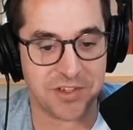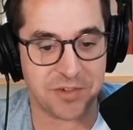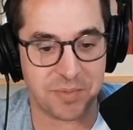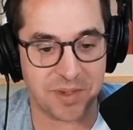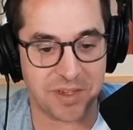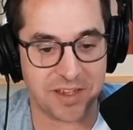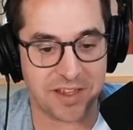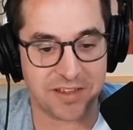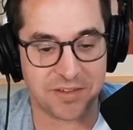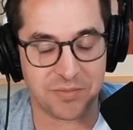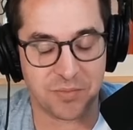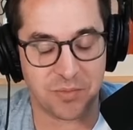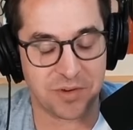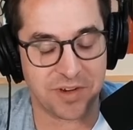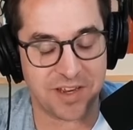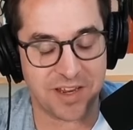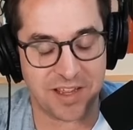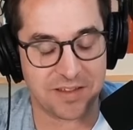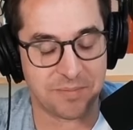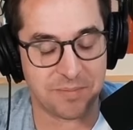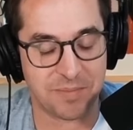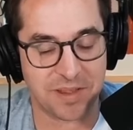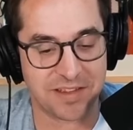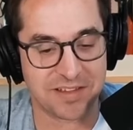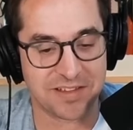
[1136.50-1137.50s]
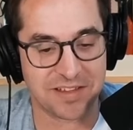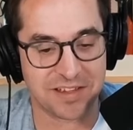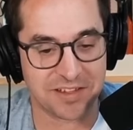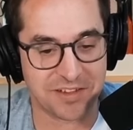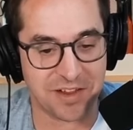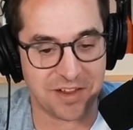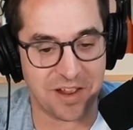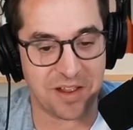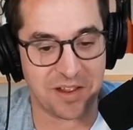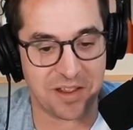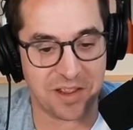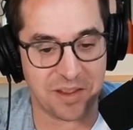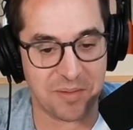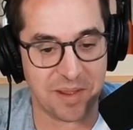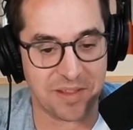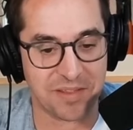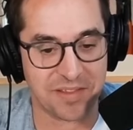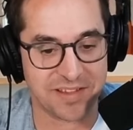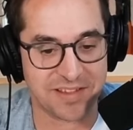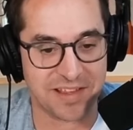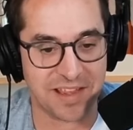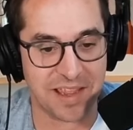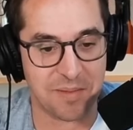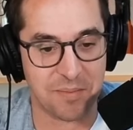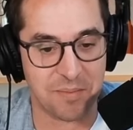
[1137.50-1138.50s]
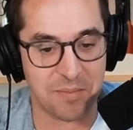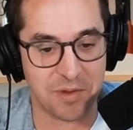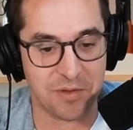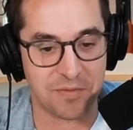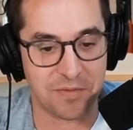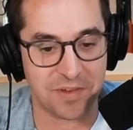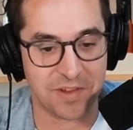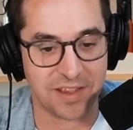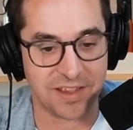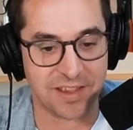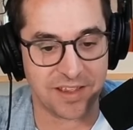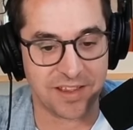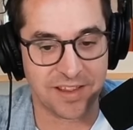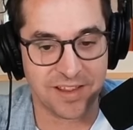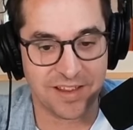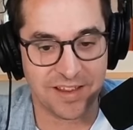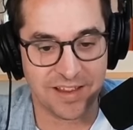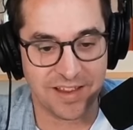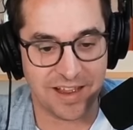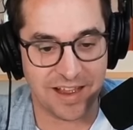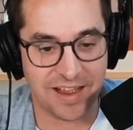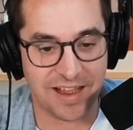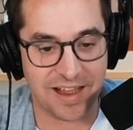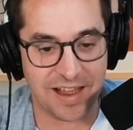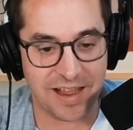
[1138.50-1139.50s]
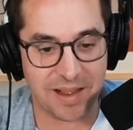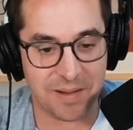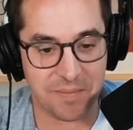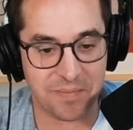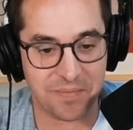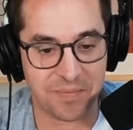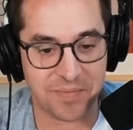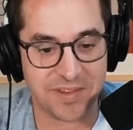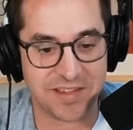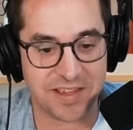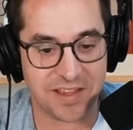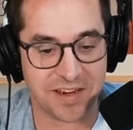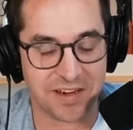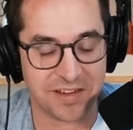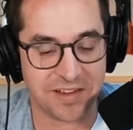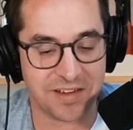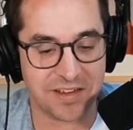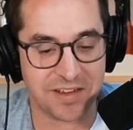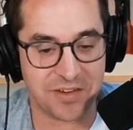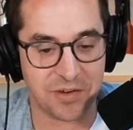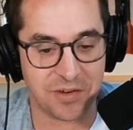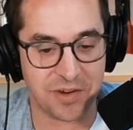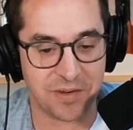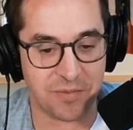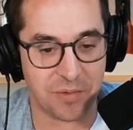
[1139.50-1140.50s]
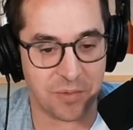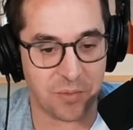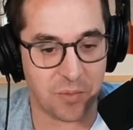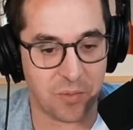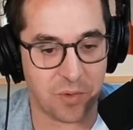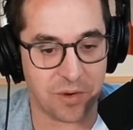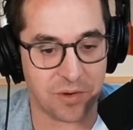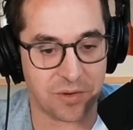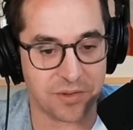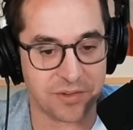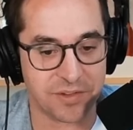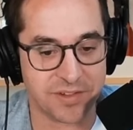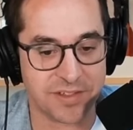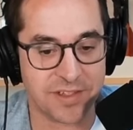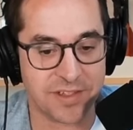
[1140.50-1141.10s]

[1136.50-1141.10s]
because yeah. we're basically talking about the same movie um, yeah. set in two different worlds.